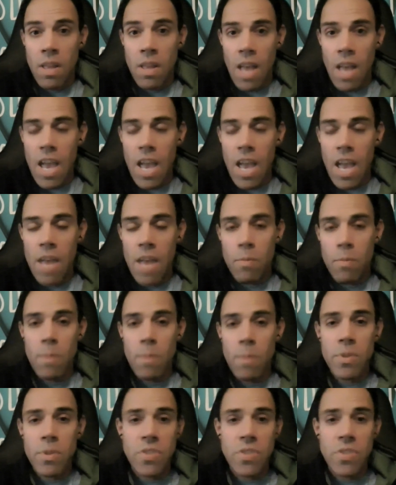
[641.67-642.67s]
And we
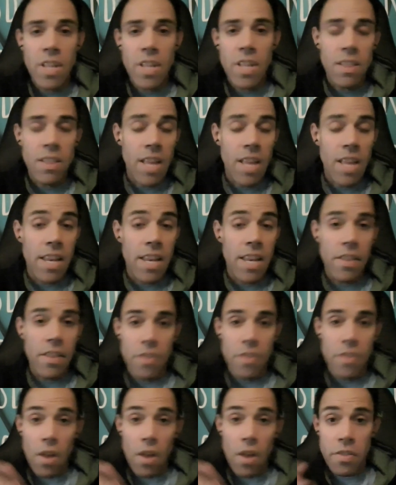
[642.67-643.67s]
must not let
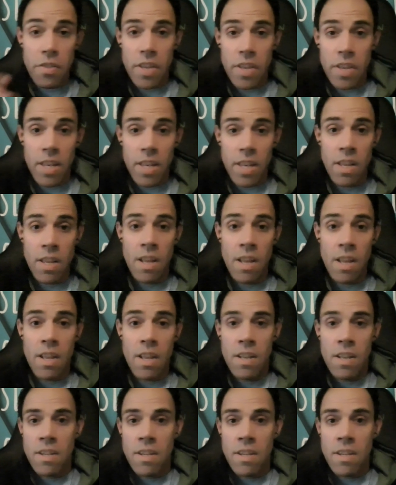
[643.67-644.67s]
nothing
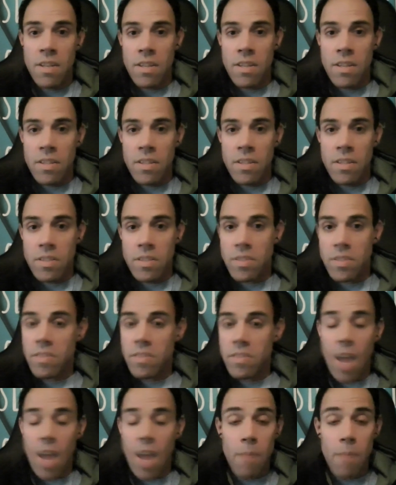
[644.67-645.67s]

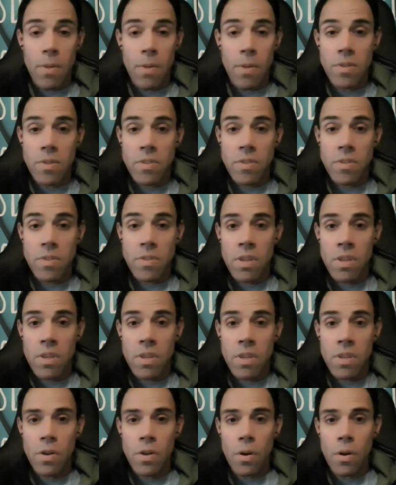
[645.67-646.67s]
stop us.
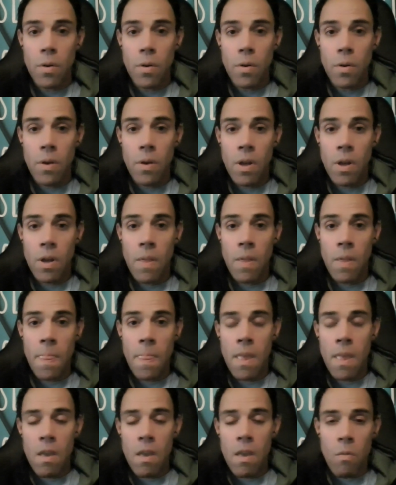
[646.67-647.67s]

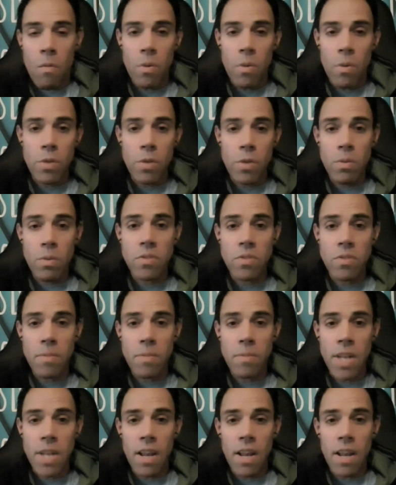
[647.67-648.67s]
When you want
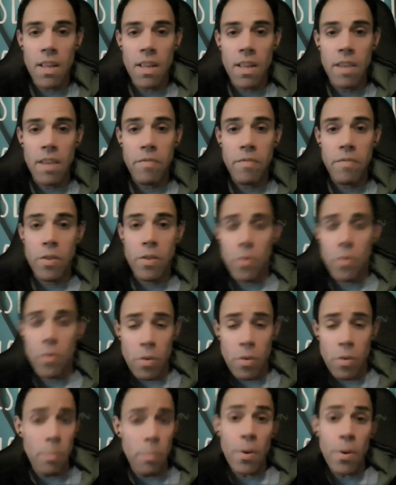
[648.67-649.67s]
something out of life,
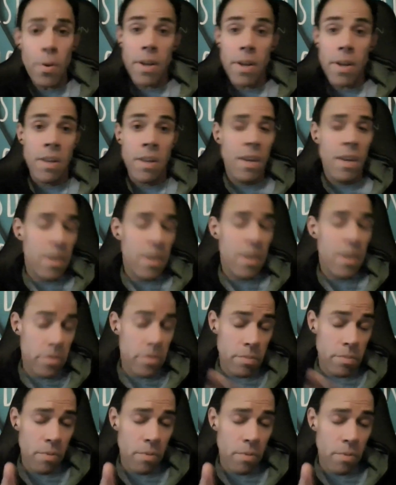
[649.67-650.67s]
you're put on, here's
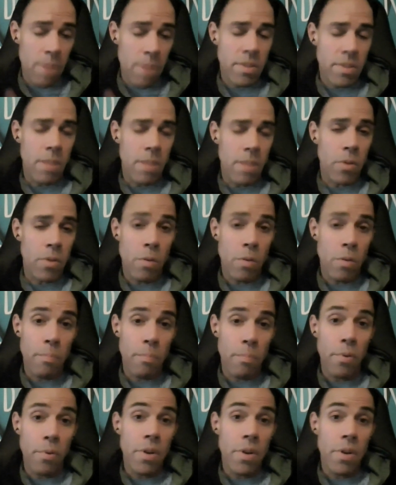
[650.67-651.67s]
the prime example. You're
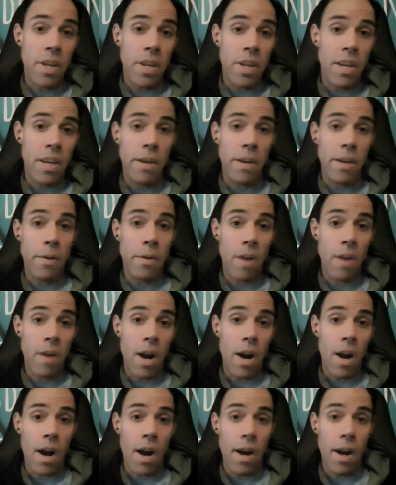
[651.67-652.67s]
put here
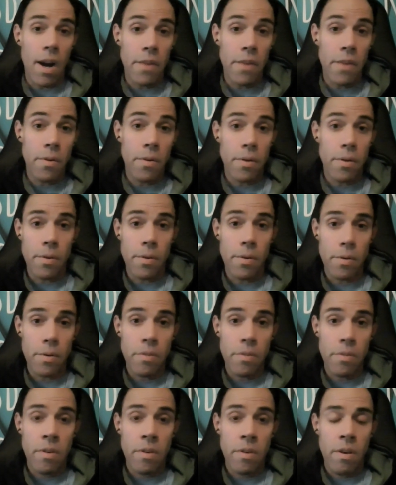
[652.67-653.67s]
on
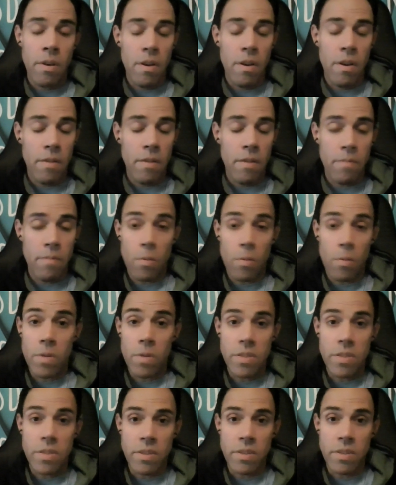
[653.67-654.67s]
earth for a
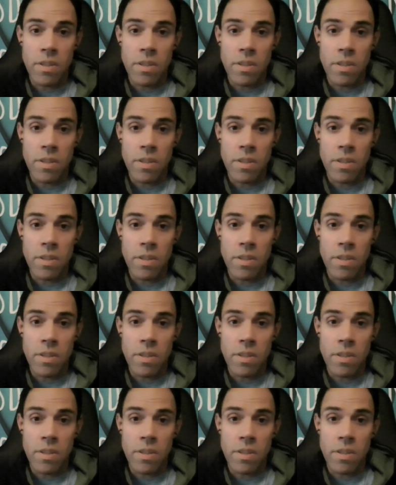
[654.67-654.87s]
reason,